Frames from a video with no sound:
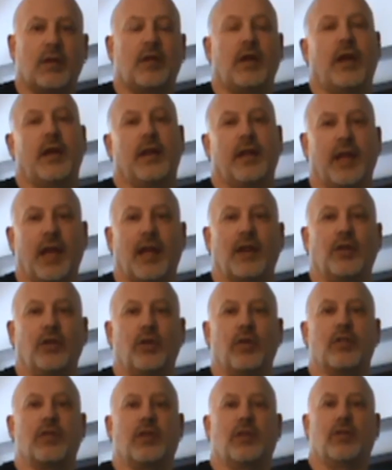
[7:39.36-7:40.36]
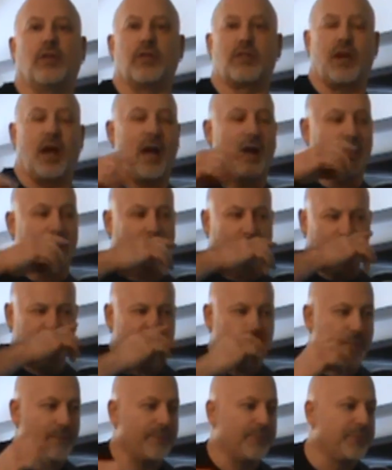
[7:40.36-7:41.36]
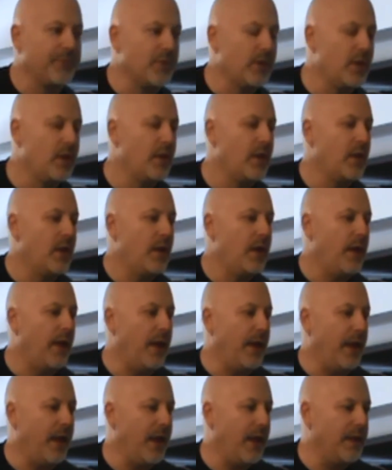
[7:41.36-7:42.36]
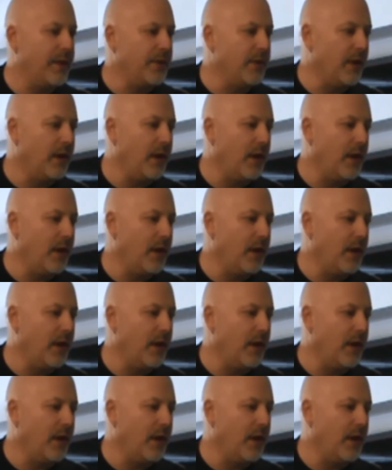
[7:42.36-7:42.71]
And again, using those octaves. And